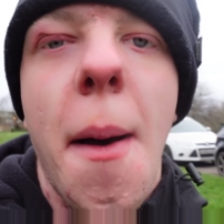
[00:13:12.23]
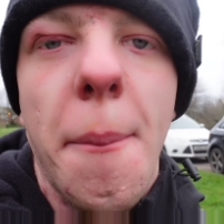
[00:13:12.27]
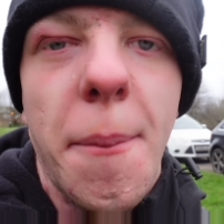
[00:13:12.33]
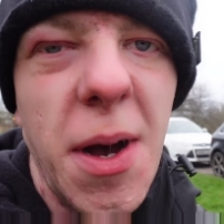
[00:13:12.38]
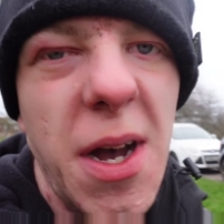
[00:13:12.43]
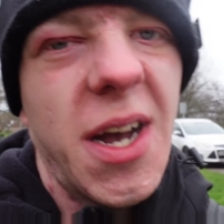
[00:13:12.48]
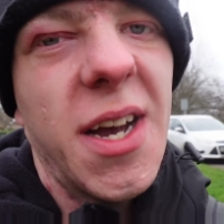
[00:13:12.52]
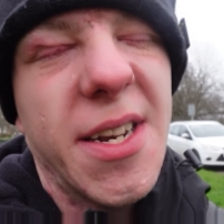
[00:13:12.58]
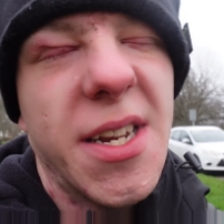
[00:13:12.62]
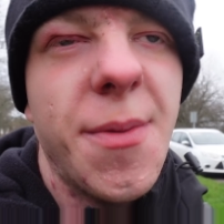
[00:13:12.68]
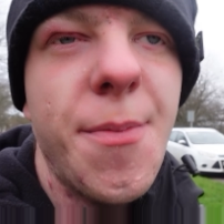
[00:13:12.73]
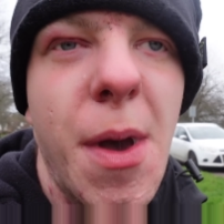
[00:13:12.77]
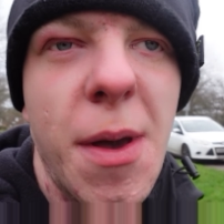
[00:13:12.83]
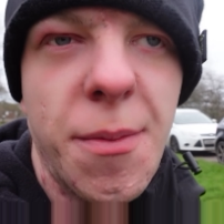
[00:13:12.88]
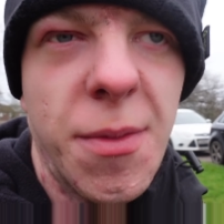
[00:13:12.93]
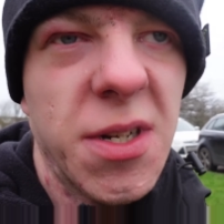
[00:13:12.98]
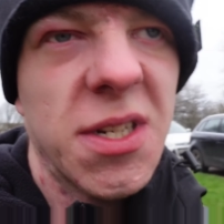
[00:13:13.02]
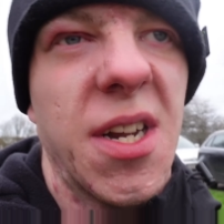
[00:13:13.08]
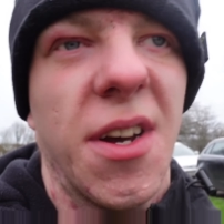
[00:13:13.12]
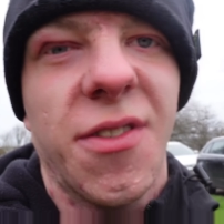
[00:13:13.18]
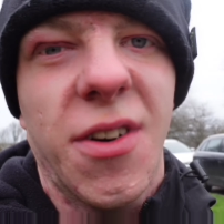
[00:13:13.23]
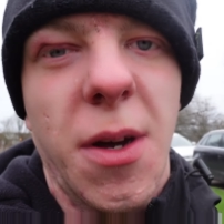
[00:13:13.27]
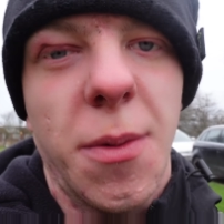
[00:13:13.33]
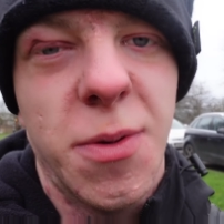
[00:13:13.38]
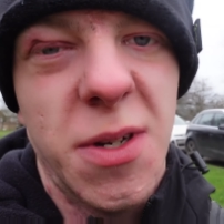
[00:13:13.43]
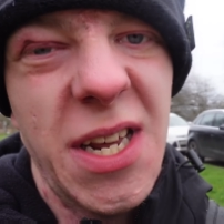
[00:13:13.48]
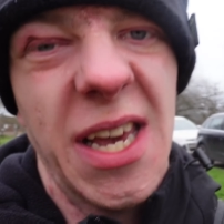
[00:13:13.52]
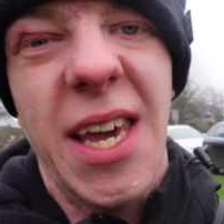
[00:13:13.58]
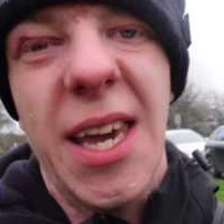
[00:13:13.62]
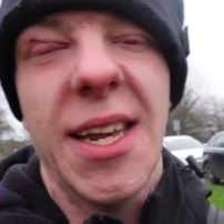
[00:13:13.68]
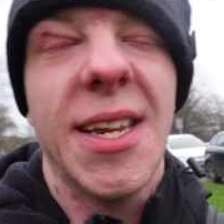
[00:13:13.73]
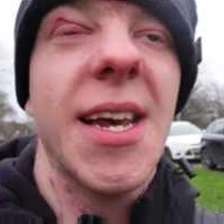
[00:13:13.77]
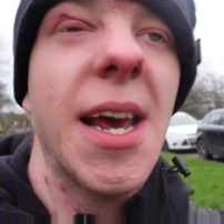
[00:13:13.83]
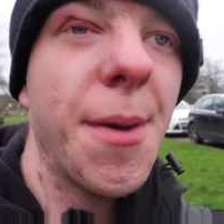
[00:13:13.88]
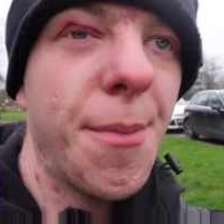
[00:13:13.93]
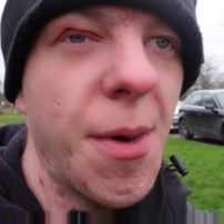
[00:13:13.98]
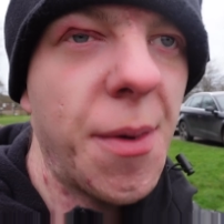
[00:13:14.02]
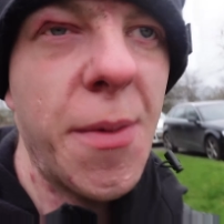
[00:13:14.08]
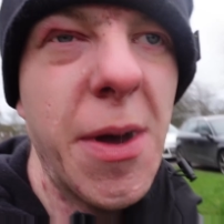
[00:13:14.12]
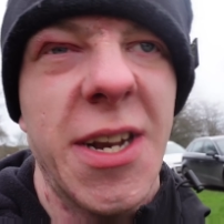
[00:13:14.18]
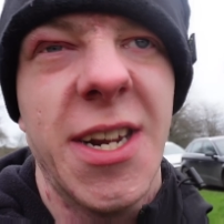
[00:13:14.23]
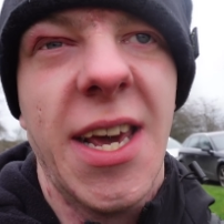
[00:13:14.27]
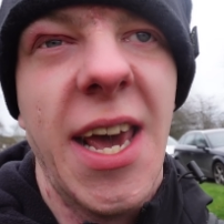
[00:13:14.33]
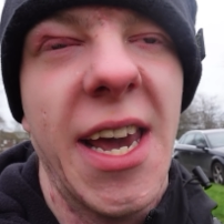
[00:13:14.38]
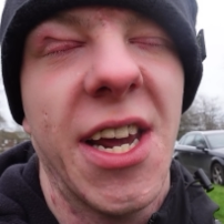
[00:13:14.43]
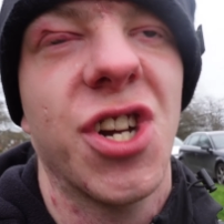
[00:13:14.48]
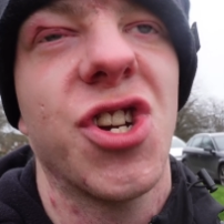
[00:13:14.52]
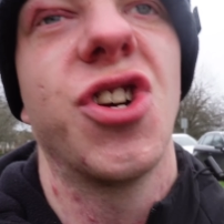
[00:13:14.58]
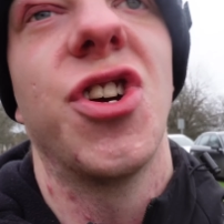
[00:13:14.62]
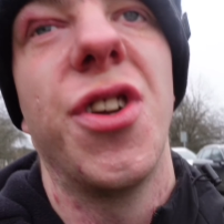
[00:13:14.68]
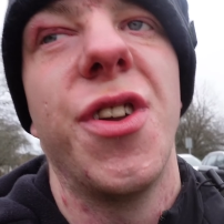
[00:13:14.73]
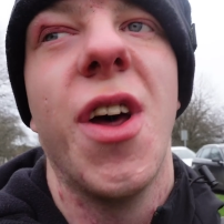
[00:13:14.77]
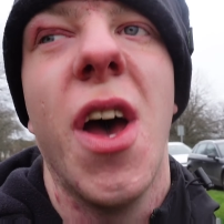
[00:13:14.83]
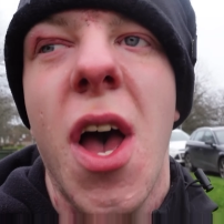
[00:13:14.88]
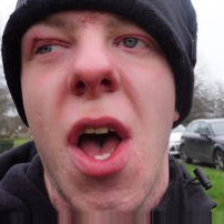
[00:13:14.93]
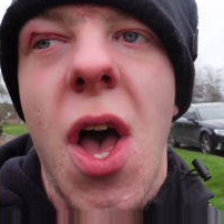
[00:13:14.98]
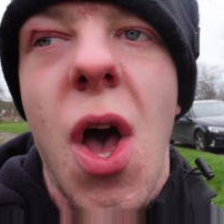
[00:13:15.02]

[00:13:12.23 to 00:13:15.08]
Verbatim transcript: But I did make myself a cup of tea, take my medication,